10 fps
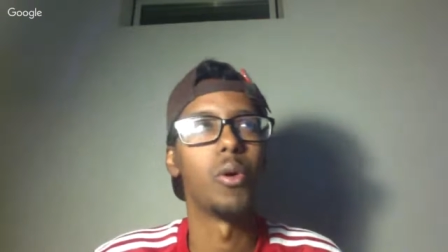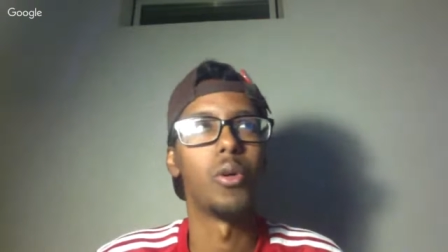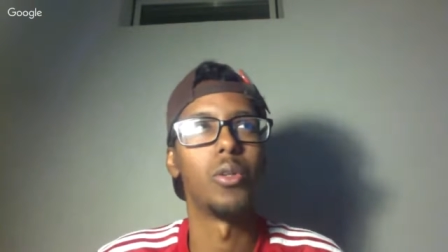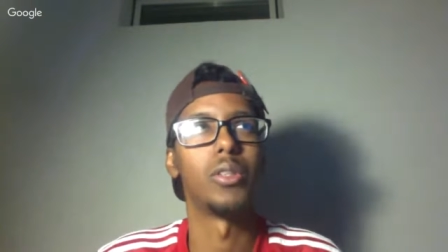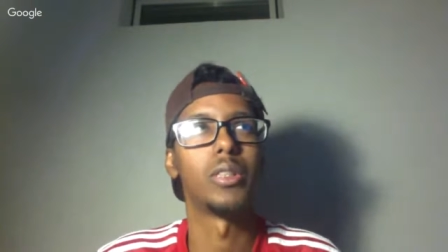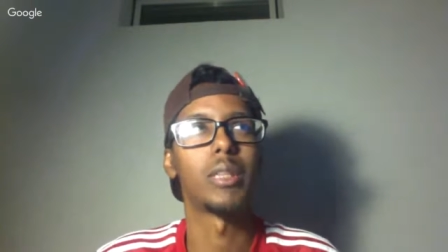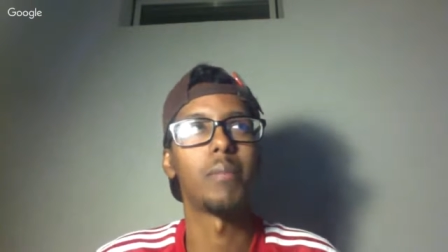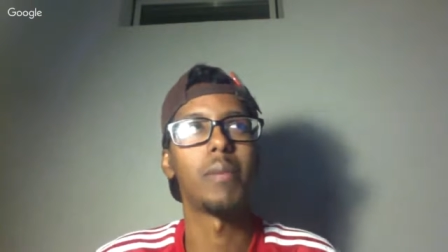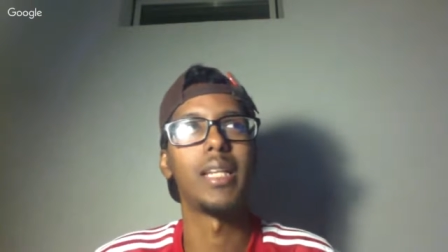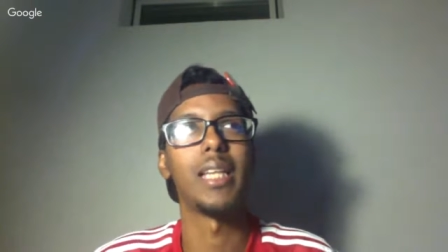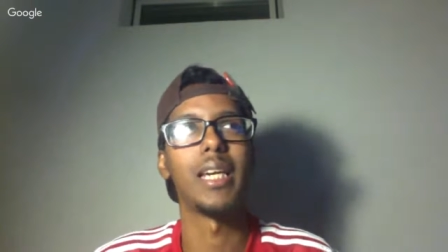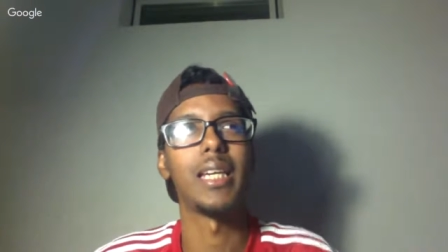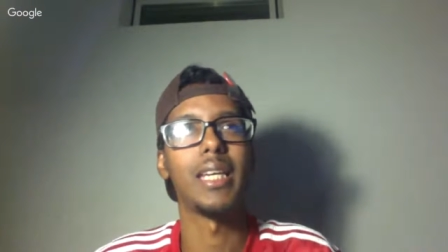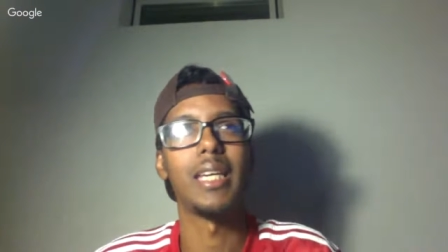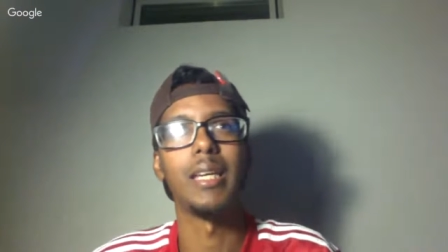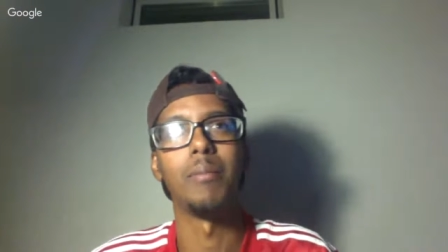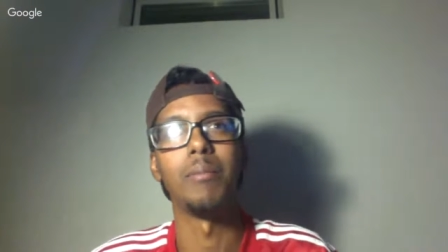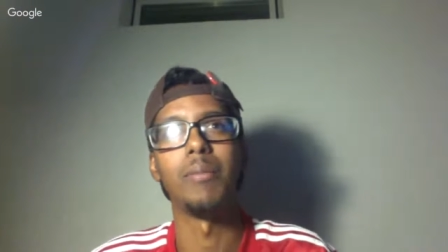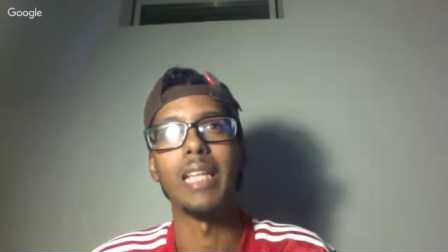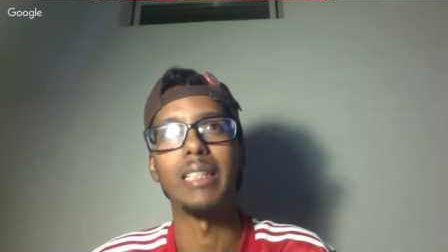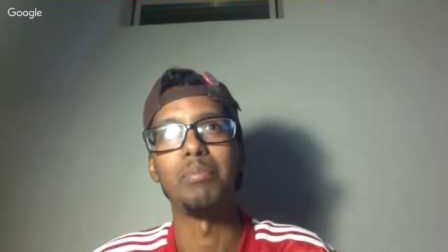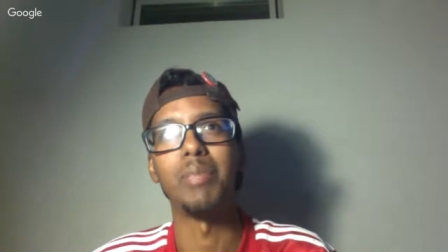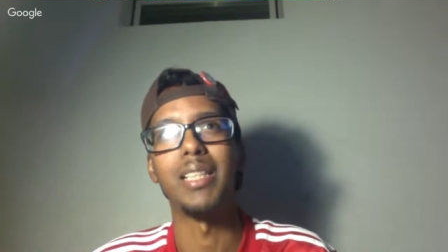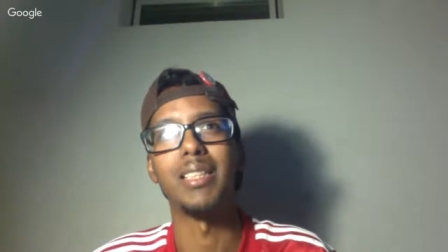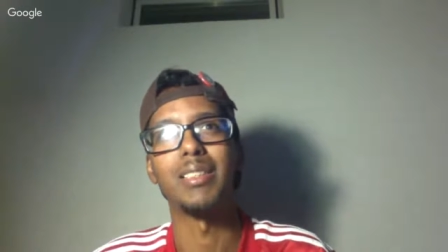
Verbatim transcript: Somebody like him that's been as